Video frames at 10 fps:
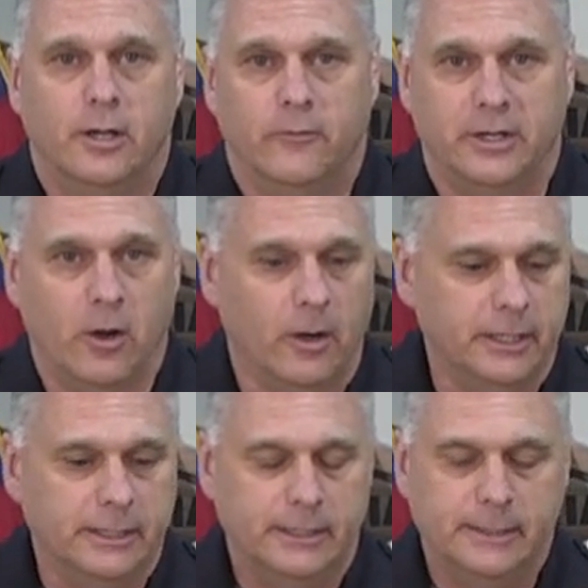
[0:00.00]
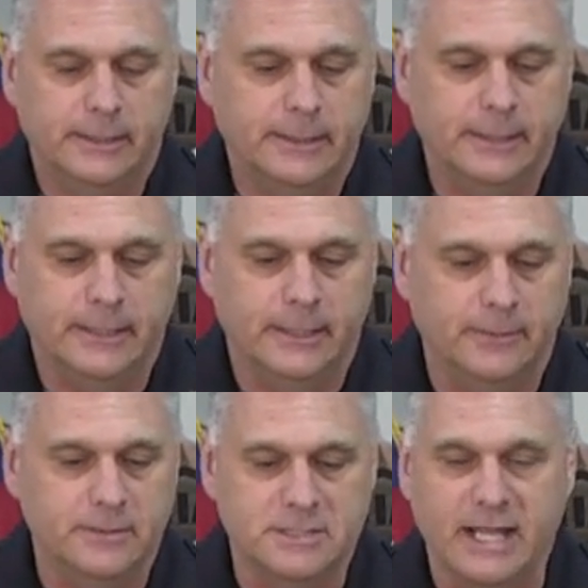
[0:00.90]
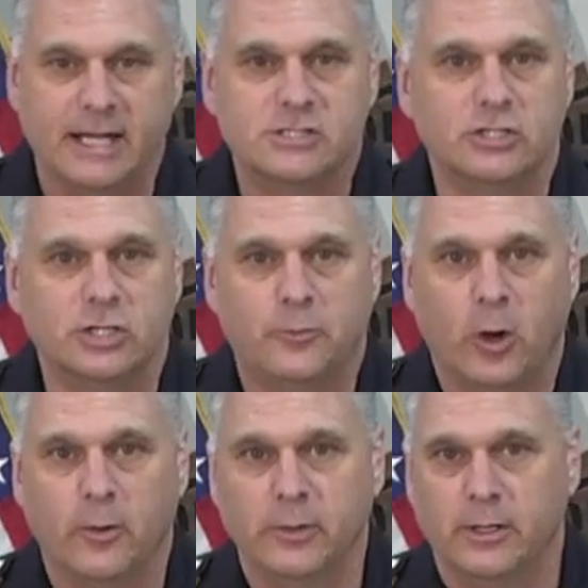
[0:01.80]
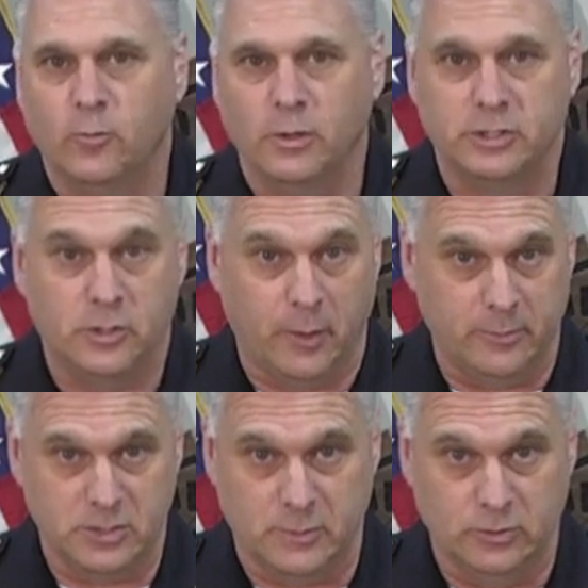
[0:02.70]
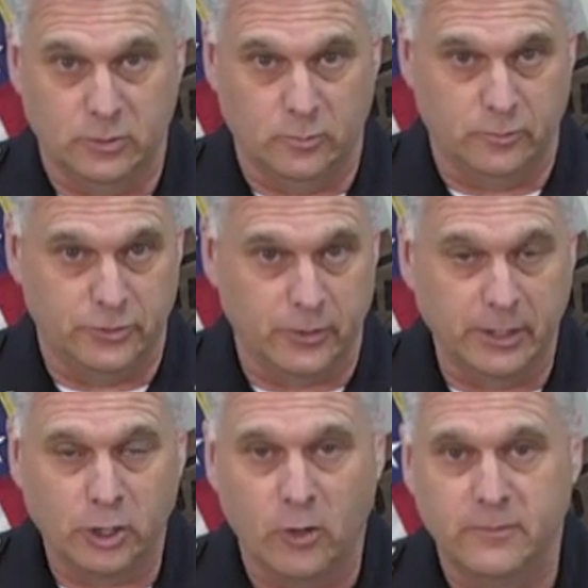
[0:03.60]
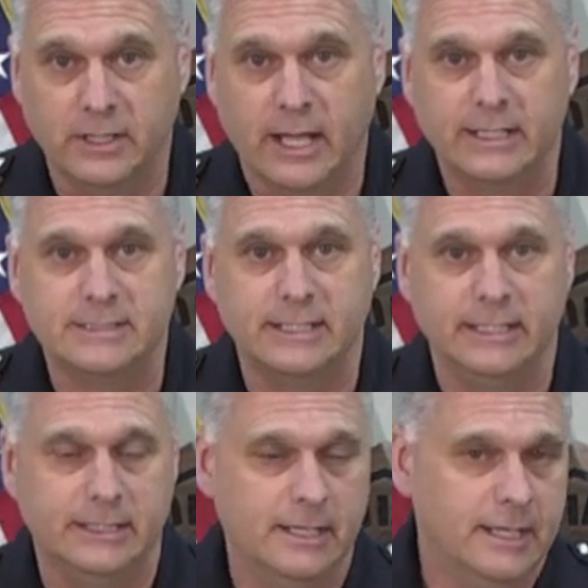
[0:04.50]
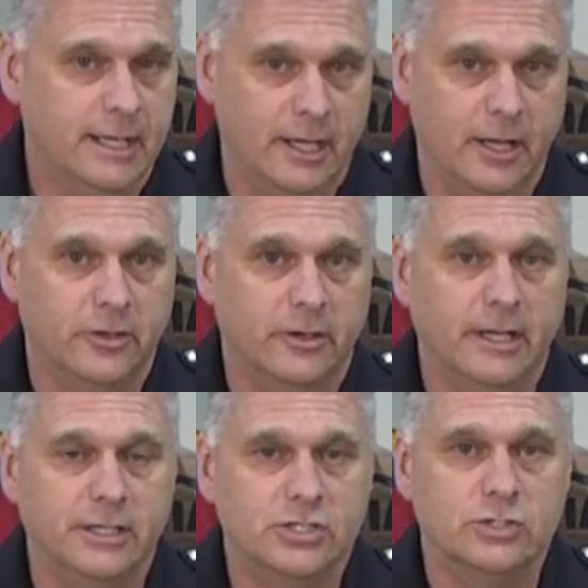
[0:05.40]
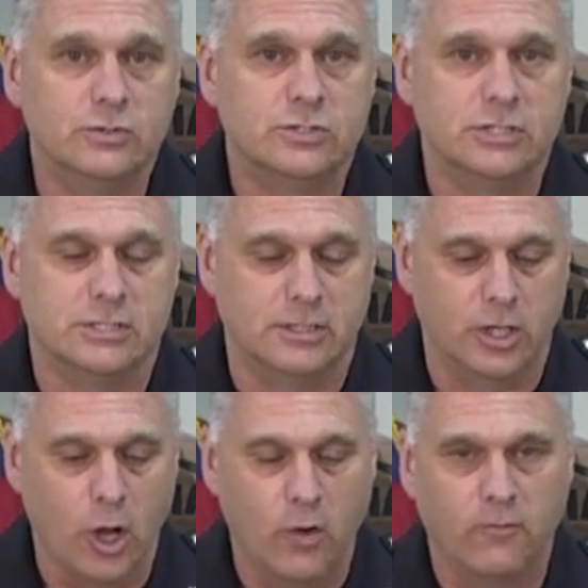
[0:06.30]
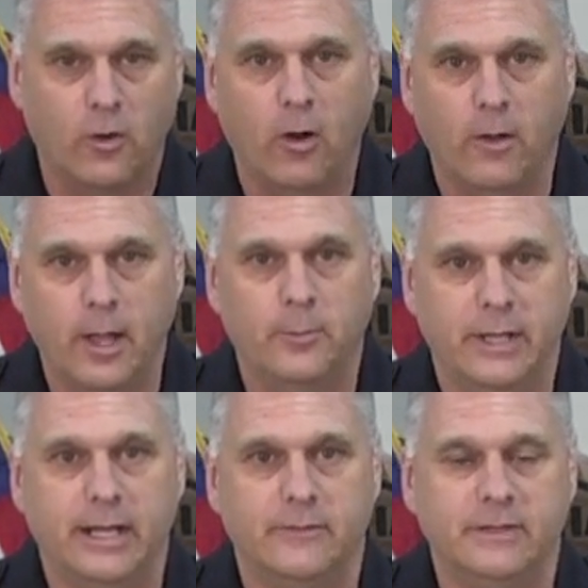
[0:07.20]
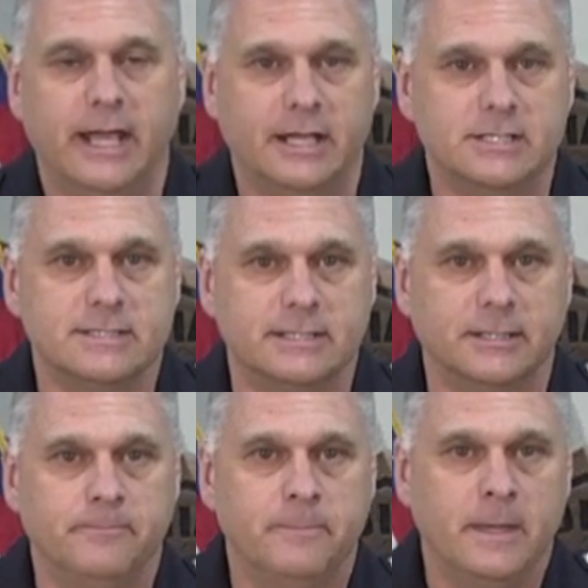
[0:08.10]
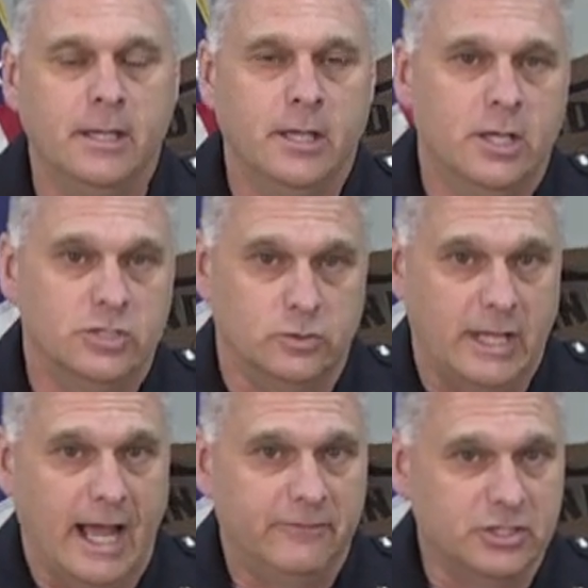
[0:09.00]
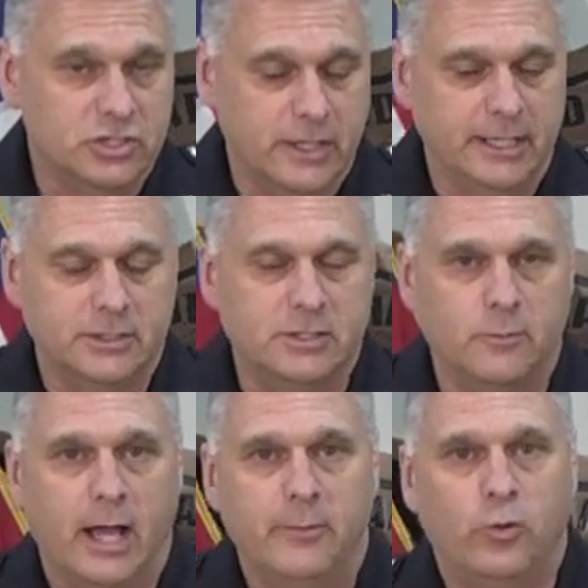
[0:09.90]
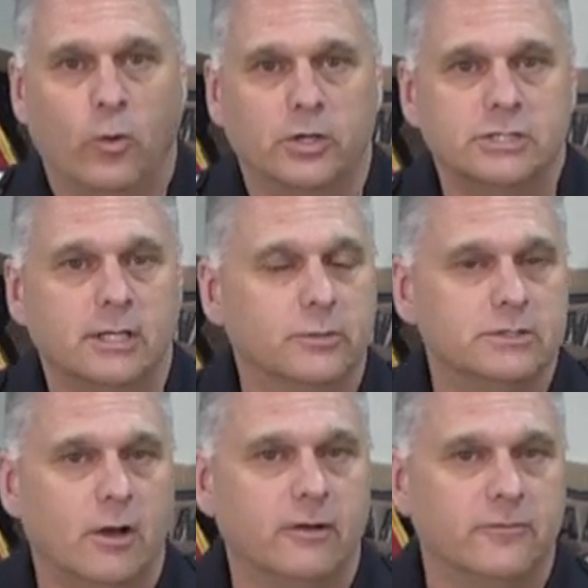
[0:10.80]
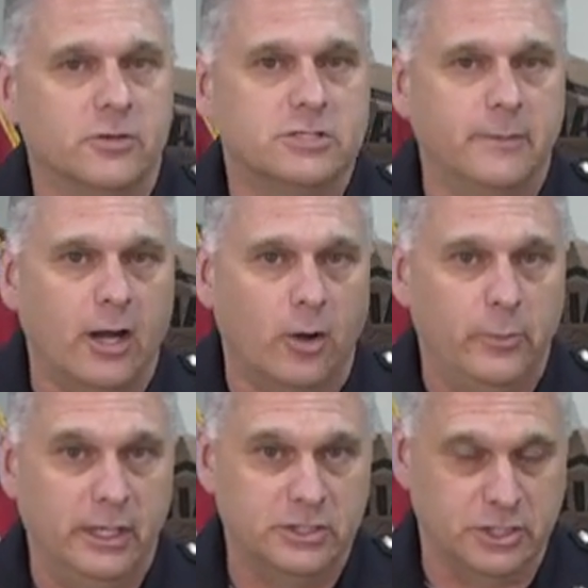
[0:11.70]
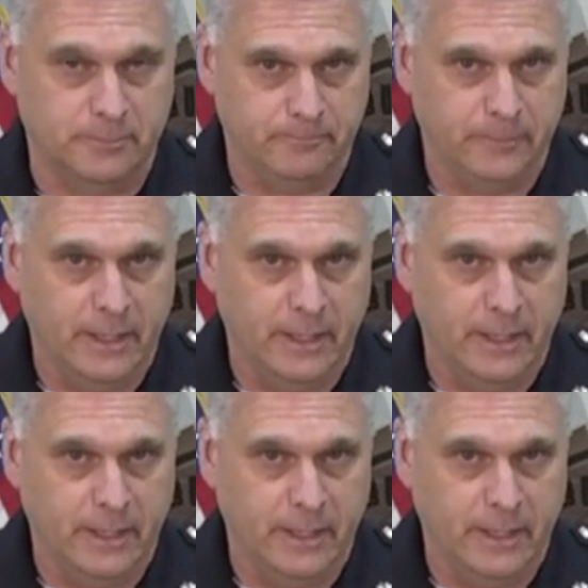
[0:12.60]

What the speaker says: regarding the status of the department, what the department's been doing during COVID-19, and other issues, just the overall update of the agency. So diving straight into my portion, I'm going to talk first about our pension.